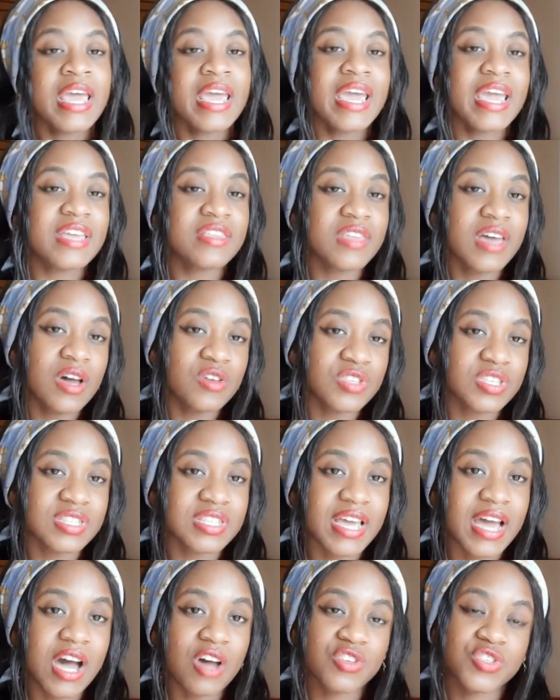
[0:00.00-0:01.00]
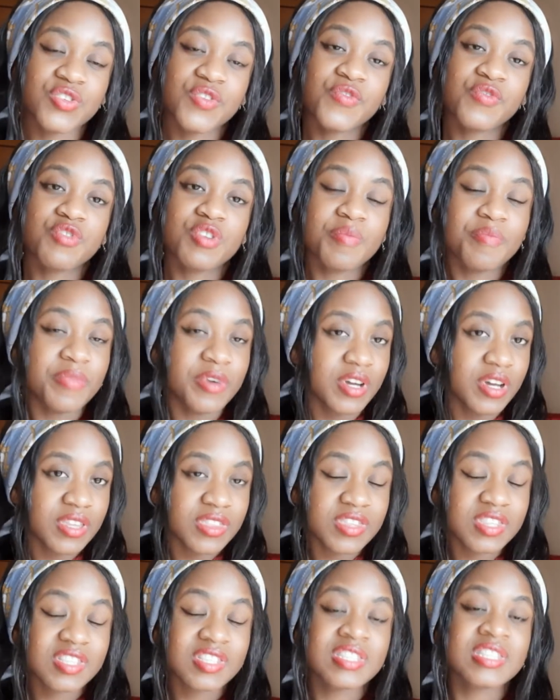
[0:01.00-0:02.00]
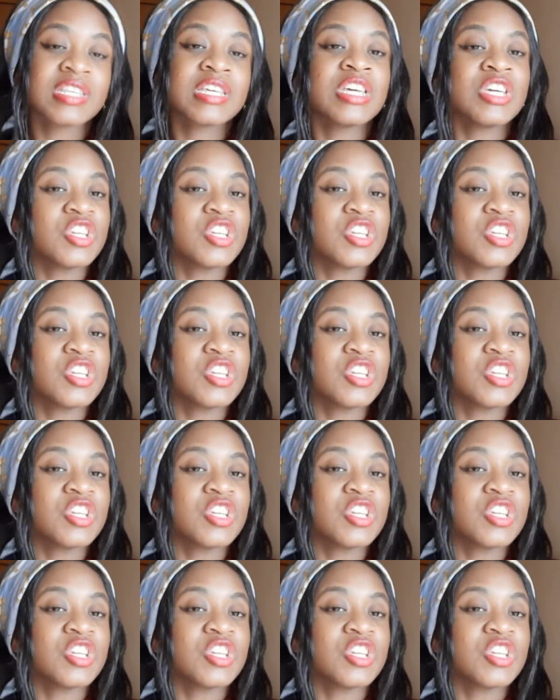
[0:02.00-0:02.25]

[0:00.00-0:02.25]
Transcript: Eighth house is the house of rebirths,